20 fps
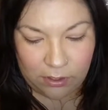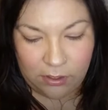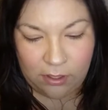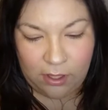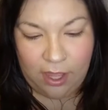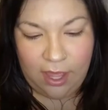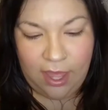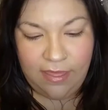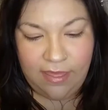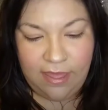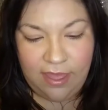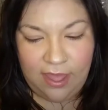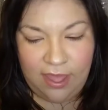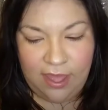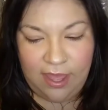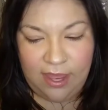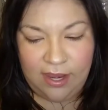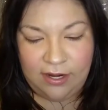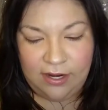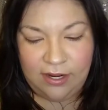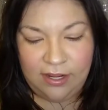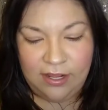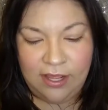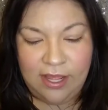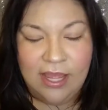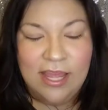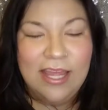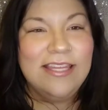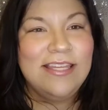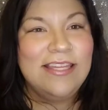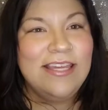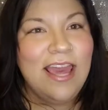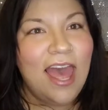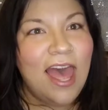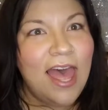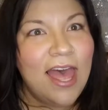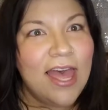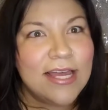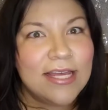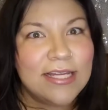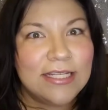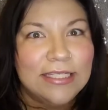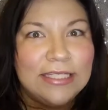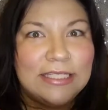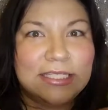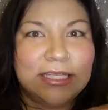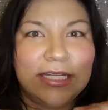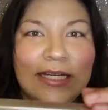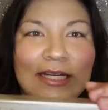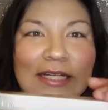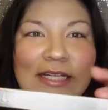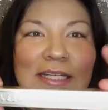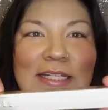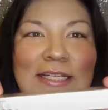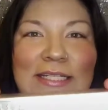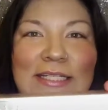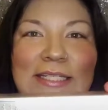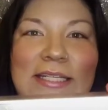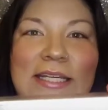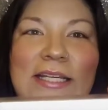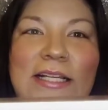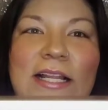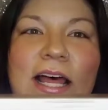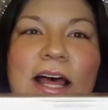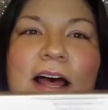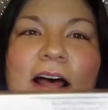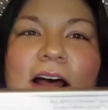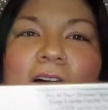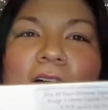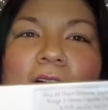And then, yes, Stila.